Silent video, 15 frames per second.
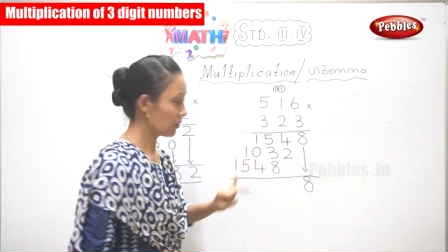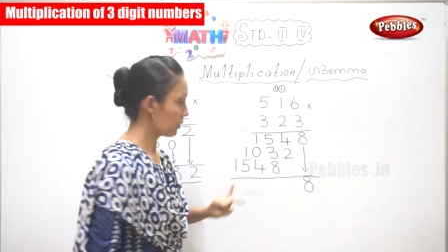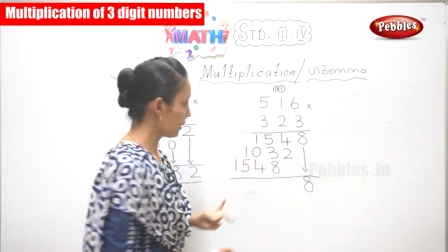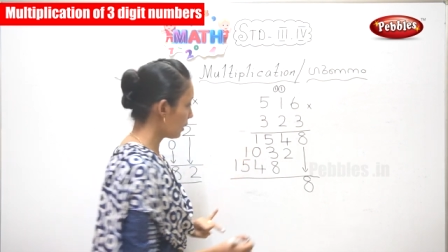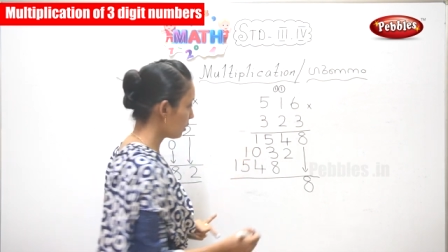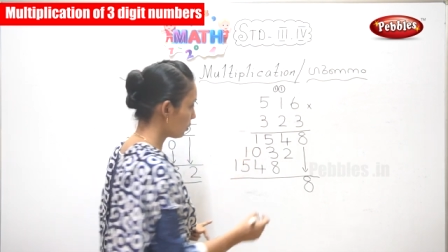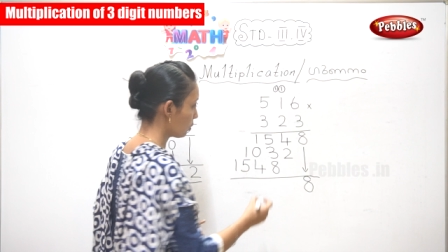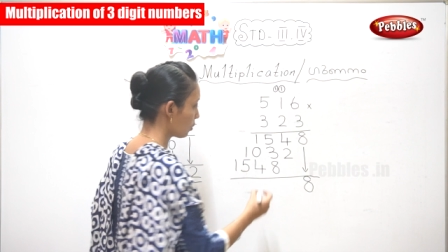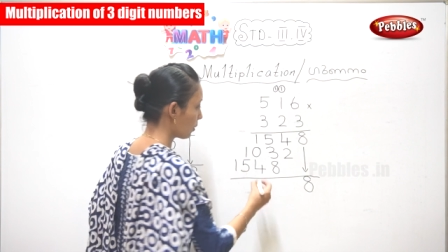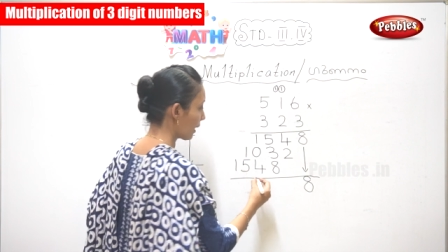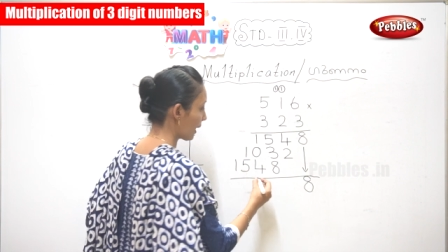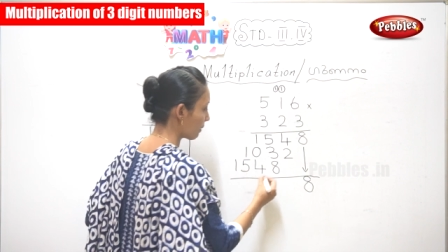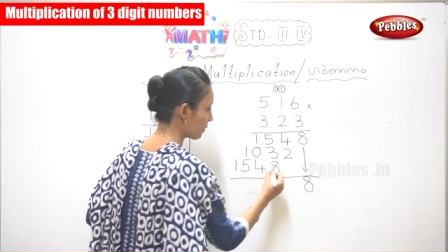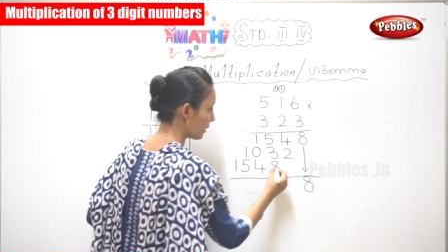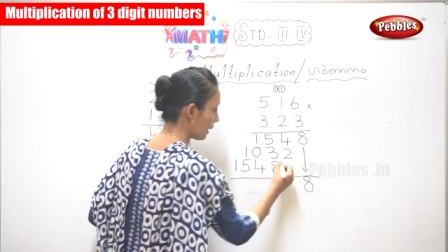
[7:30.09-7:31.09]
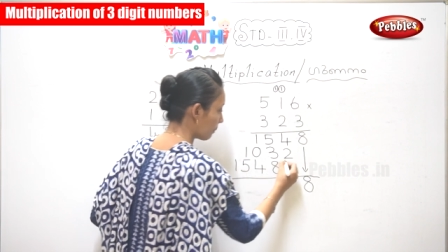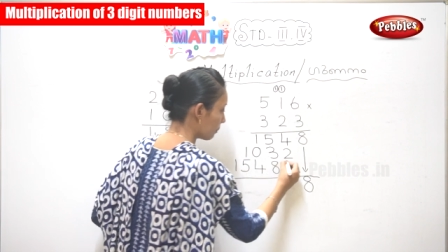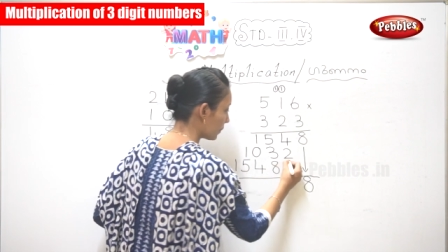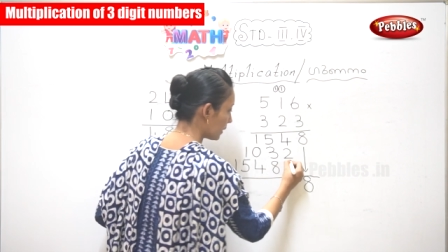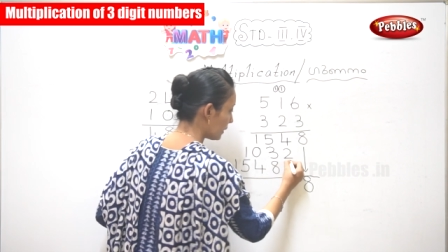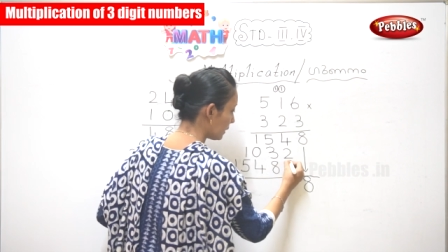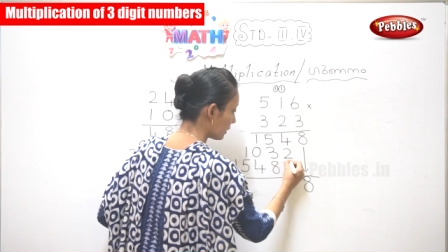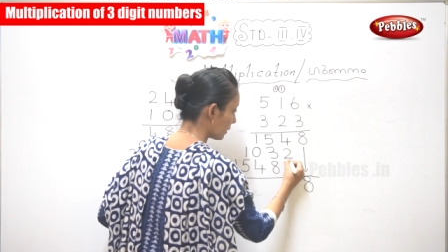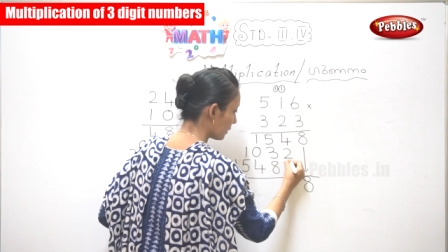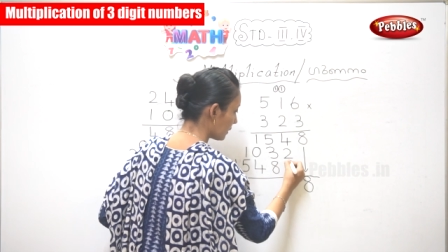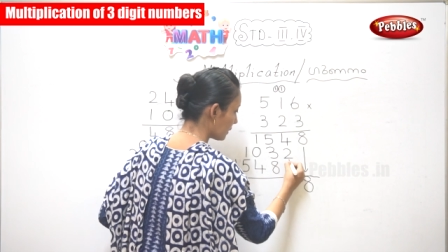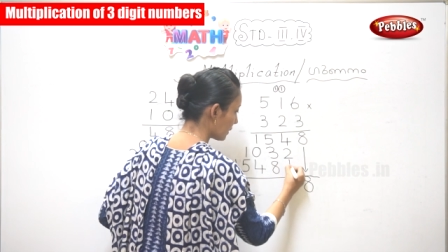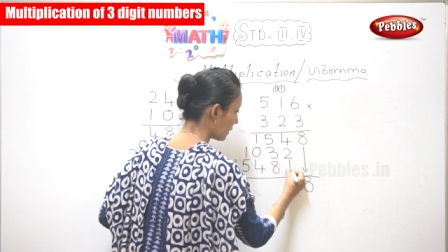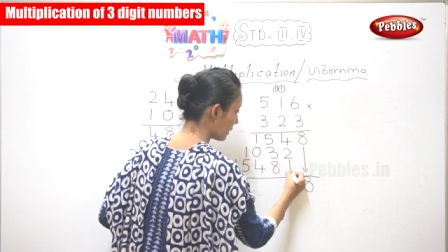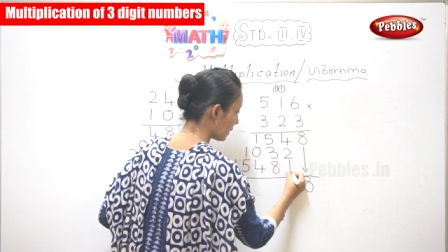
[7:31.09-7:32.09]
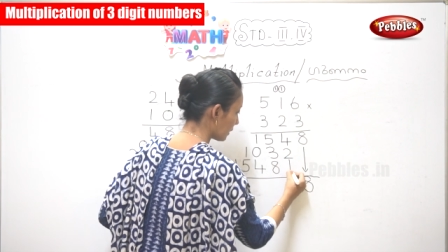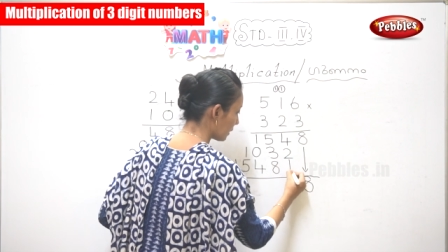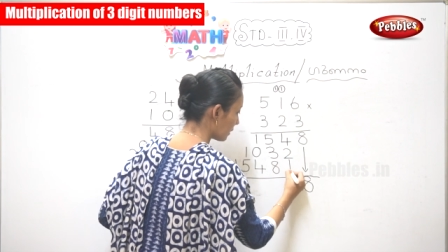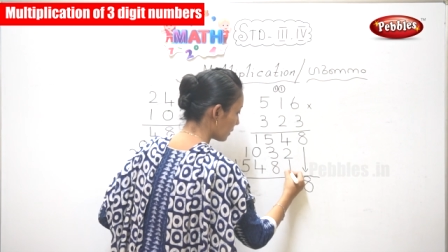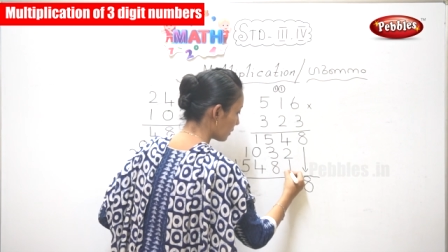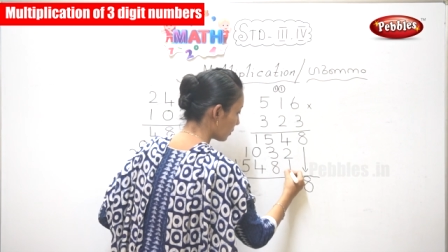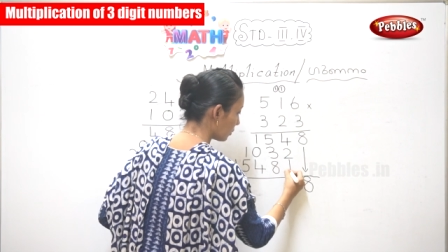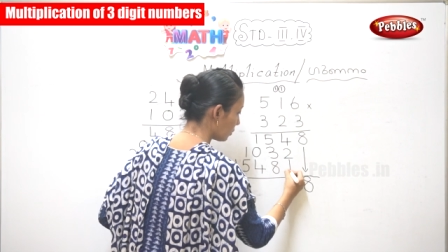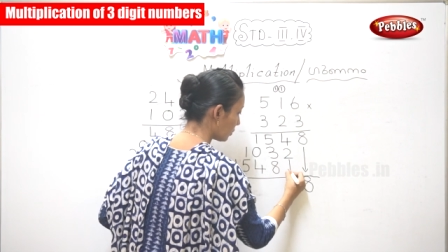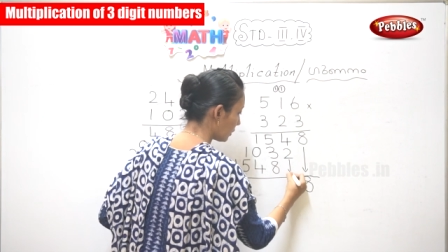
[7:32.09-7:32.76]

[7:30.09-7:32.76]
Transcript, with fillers: Okay, you don't have a number here, isn't it? So you